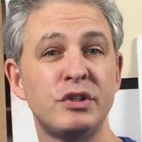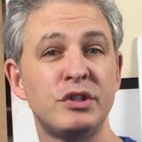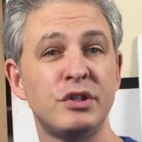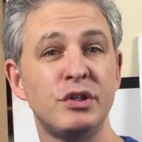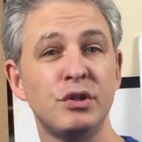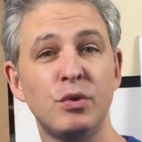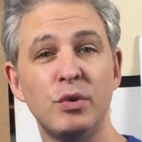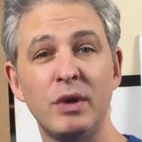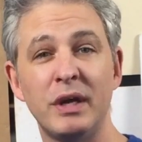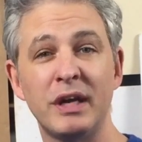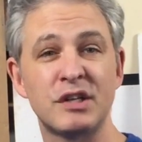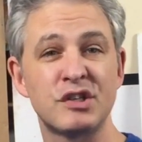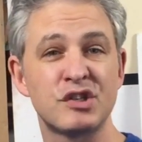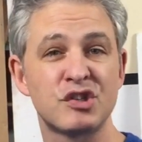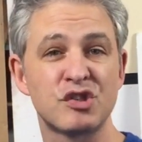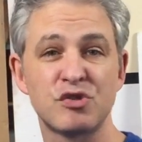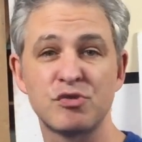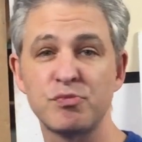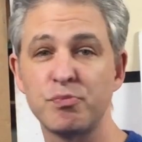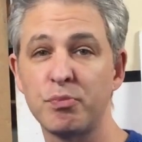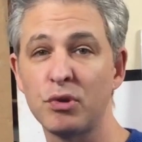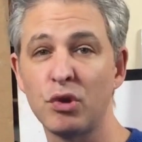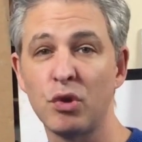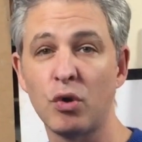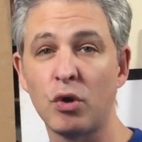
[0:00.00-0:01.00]
to
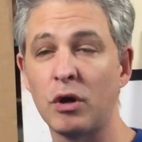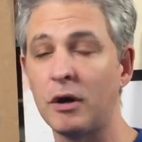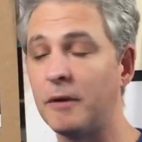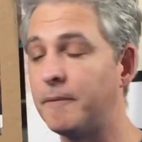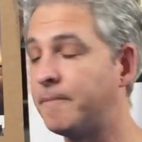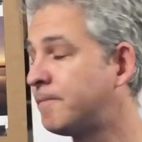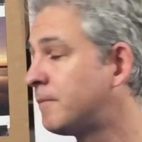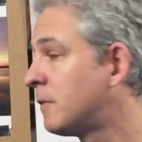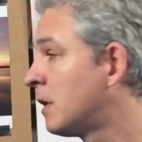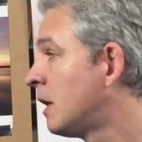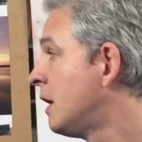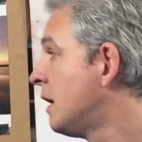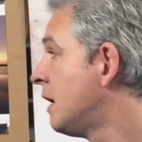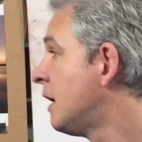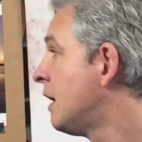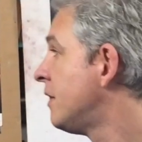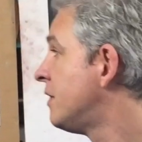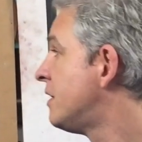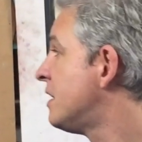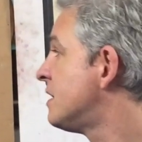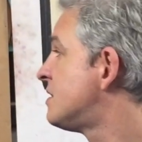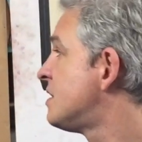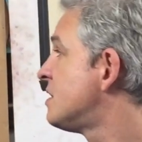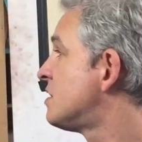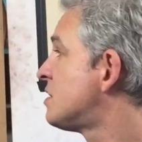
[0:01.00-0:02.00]
explore.
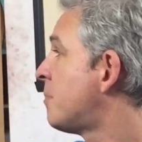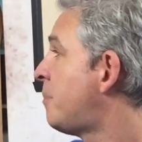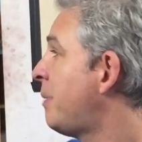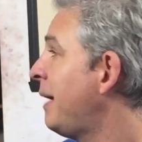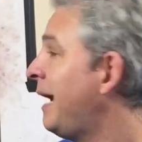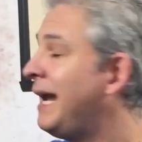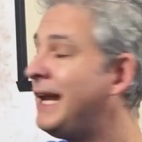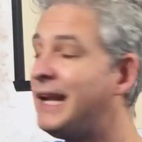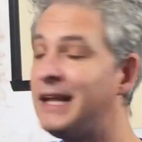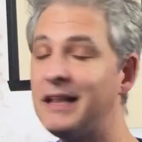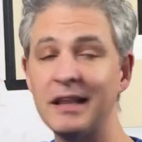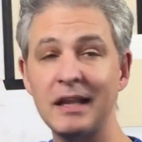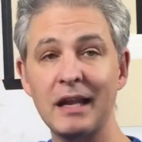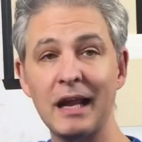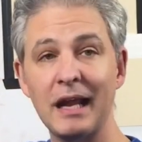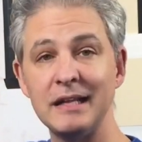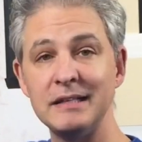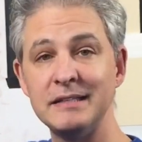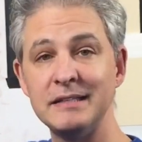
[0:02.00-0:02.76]
This is a painting that I